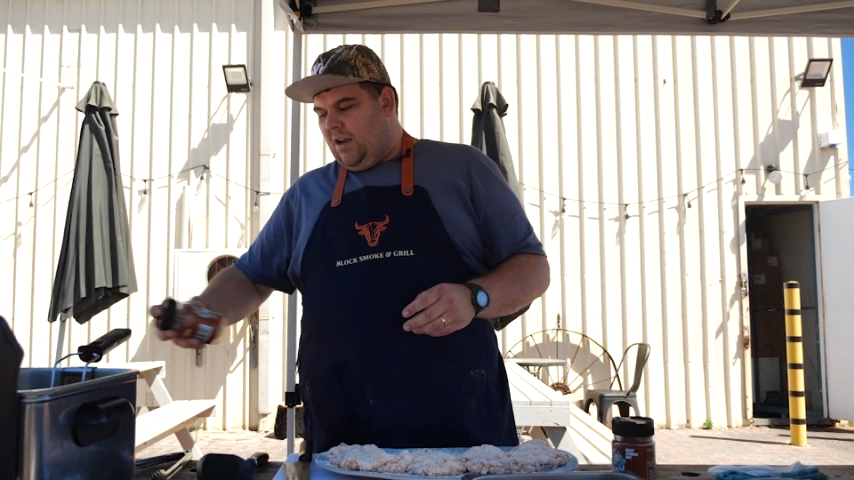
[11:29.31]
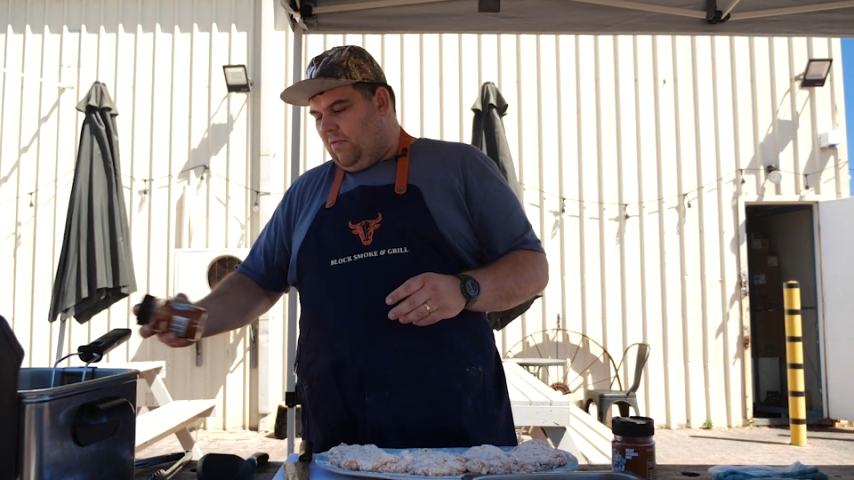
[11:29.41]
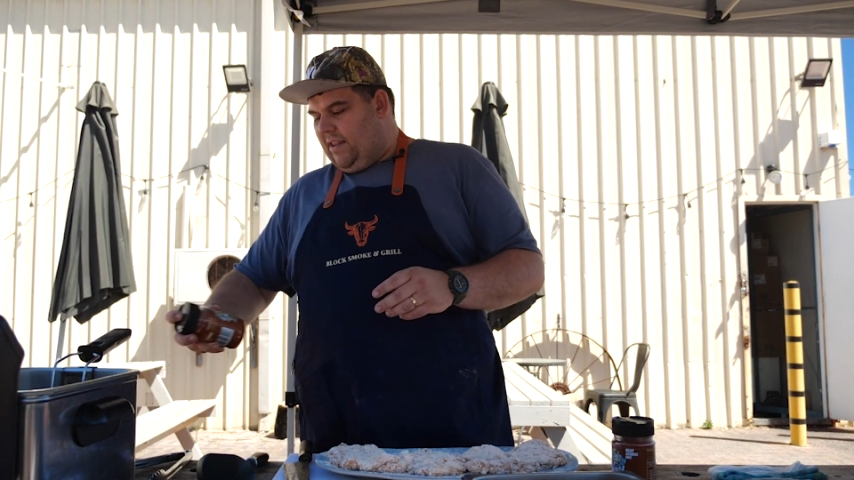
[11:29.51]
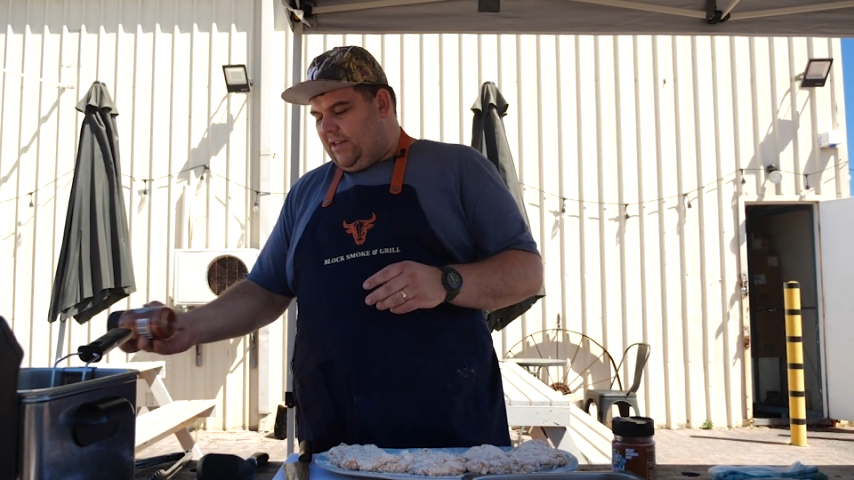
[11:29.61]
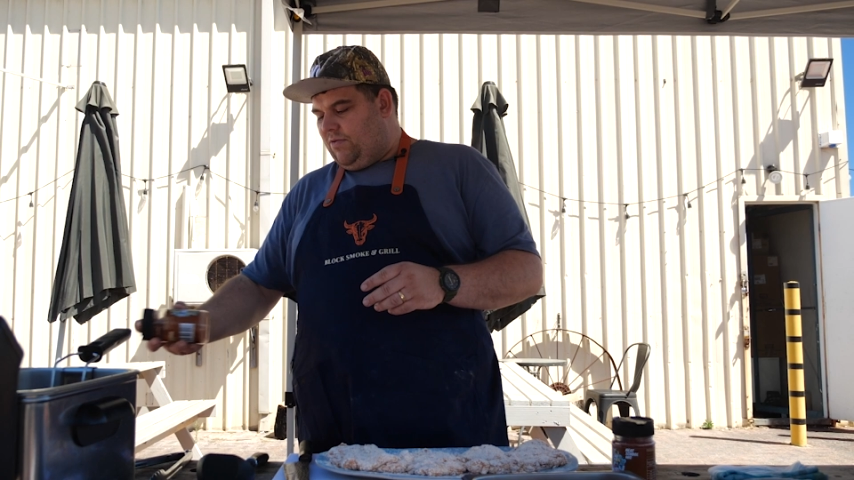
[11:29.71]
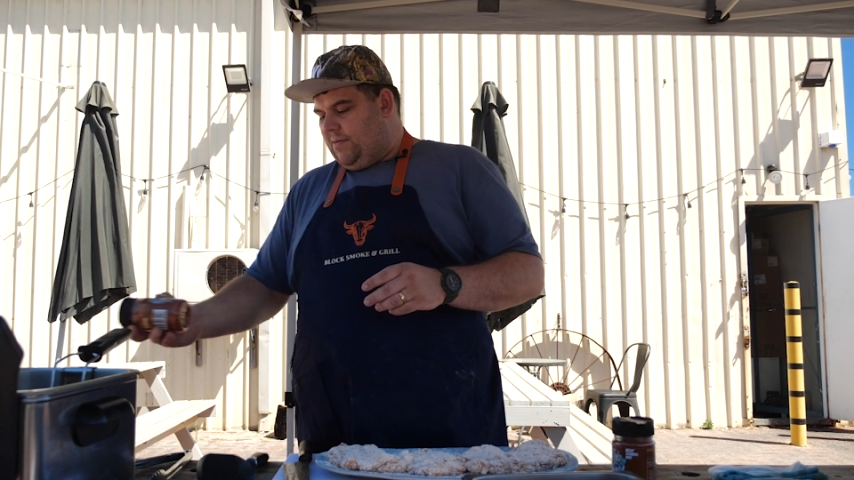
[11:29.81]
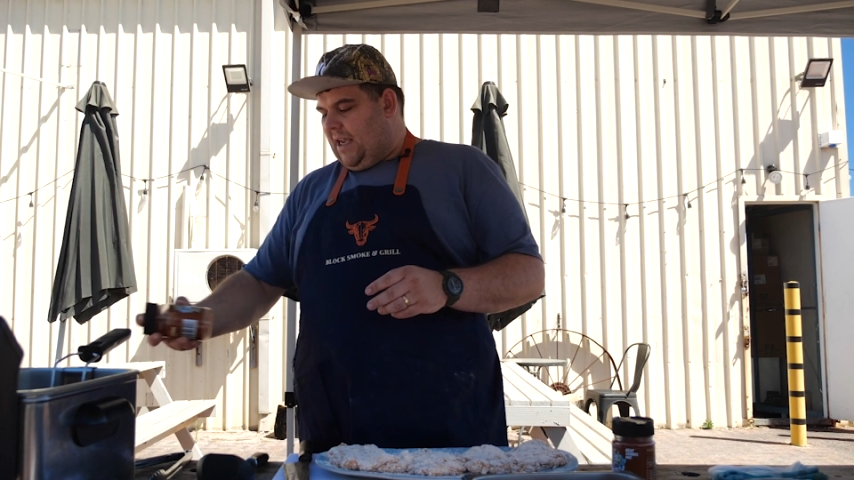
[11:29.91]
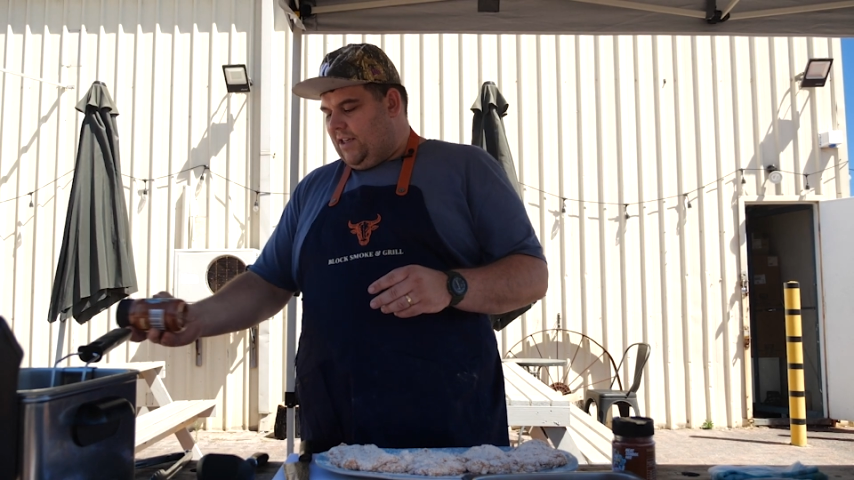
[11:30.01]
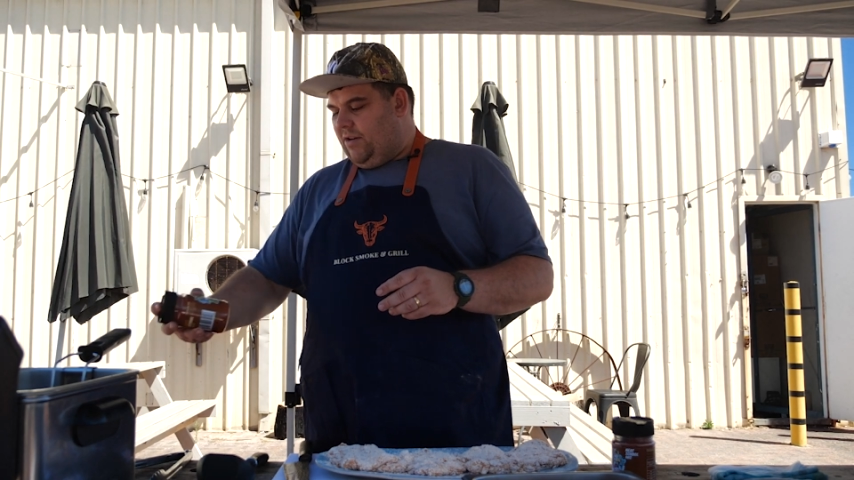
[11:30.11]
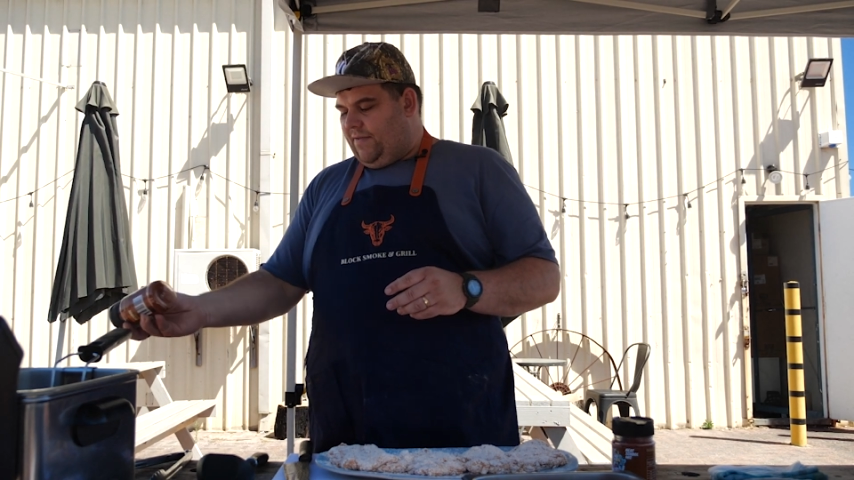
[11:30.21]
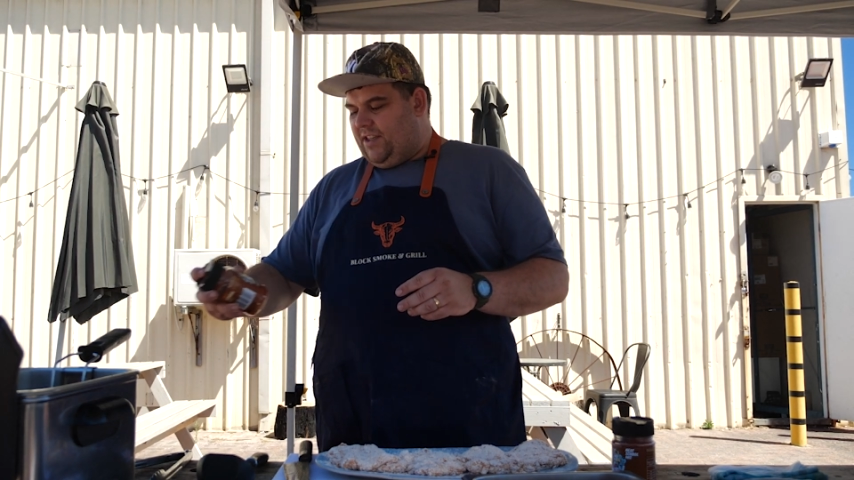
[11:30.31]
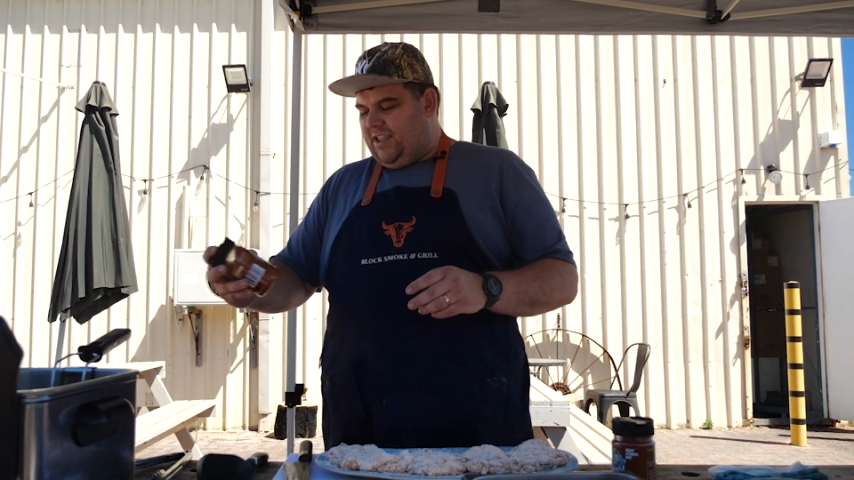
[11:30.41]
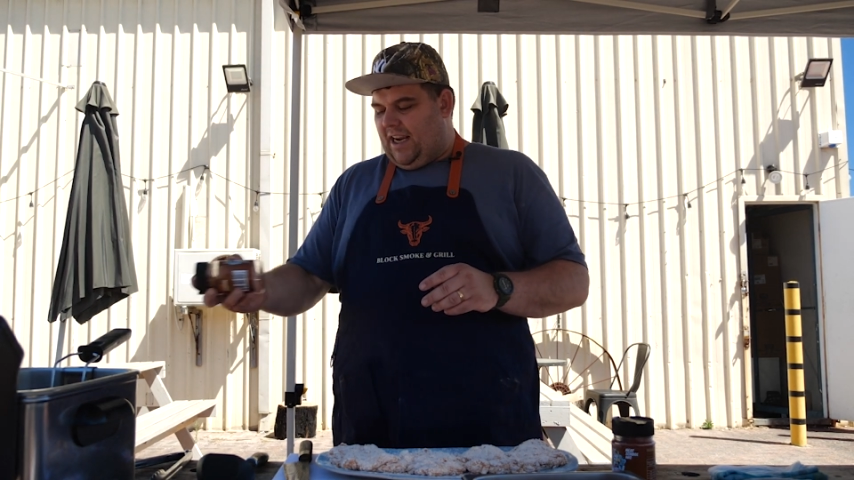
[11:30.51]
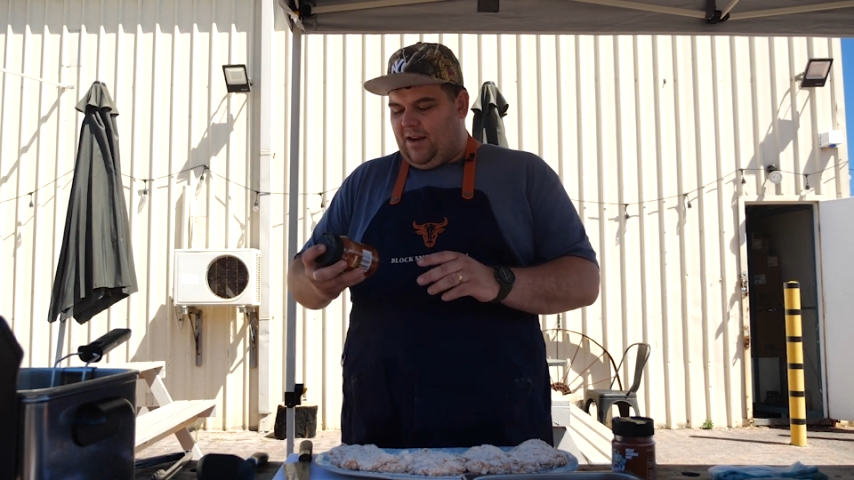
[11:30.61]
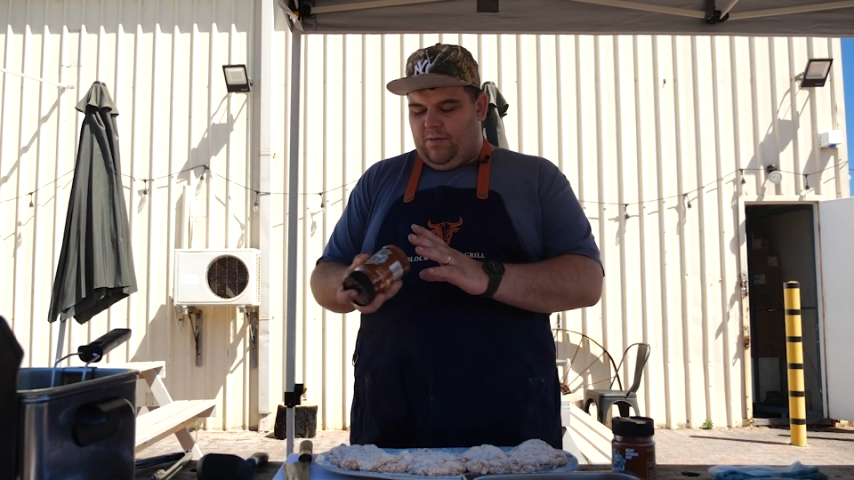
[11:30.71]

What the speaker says: With these rubs, guys, you do have to shake